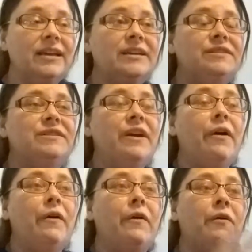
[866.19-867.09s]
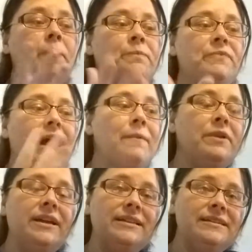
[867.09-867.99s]
So I'm going
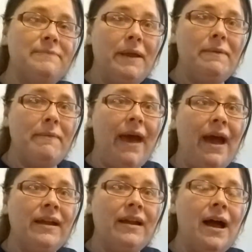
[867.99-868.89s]
to get this baby back.